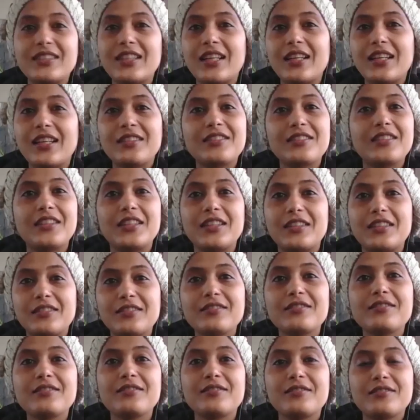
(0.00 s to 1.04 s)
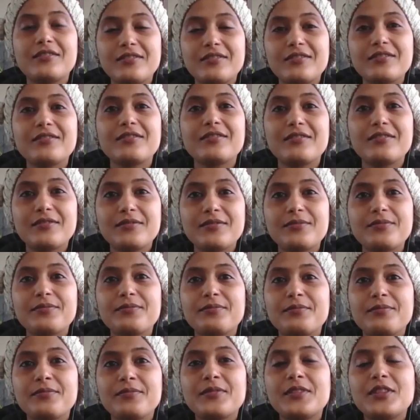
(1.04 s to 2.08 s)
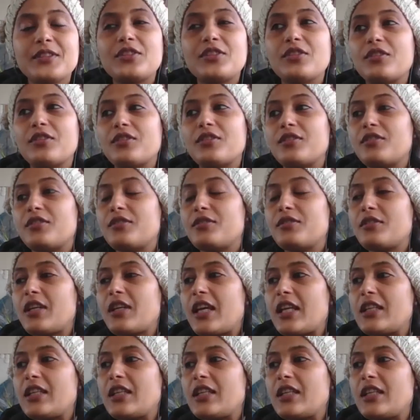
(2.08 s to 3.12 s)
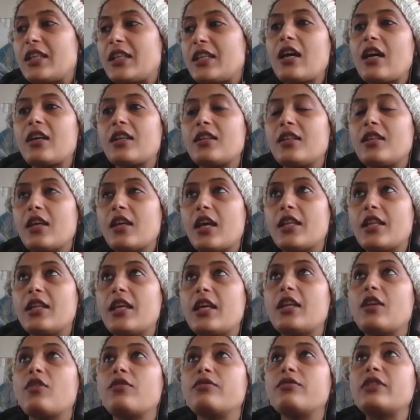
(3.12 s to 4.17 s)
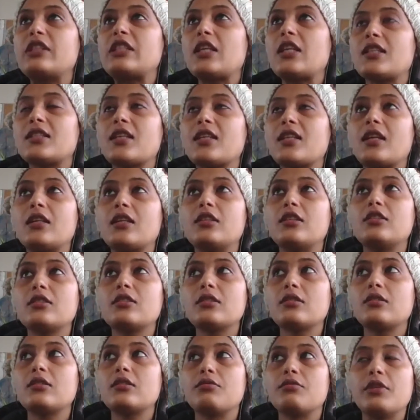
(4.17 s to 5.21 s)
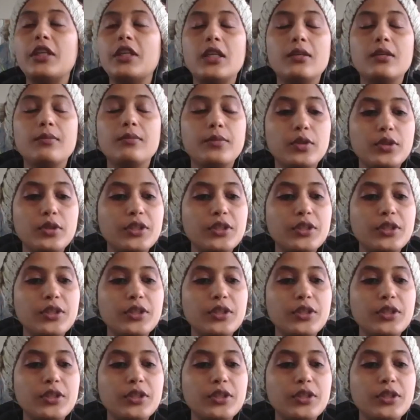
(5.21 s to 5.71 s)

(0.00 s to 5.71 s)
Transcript: Exactly. So, and then obviously I started reading books